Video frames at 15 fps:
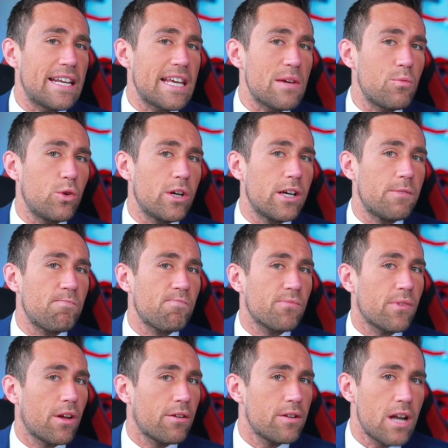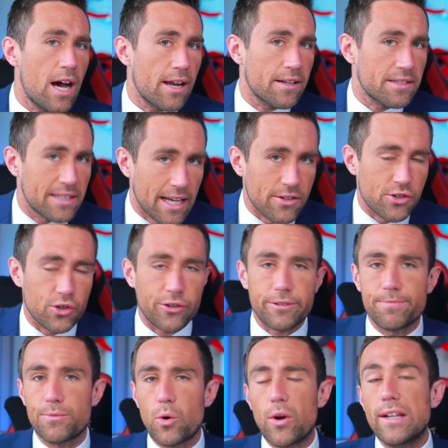he would not
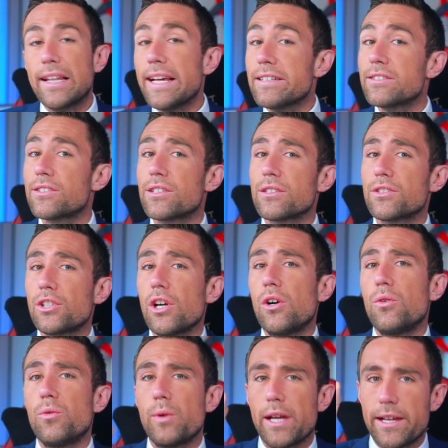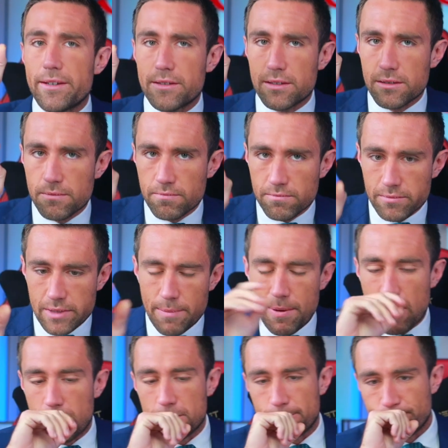censor, or at least so it
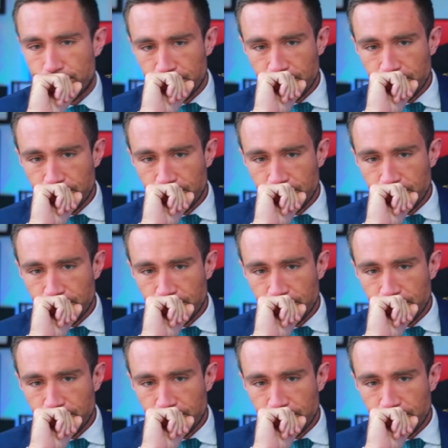appears.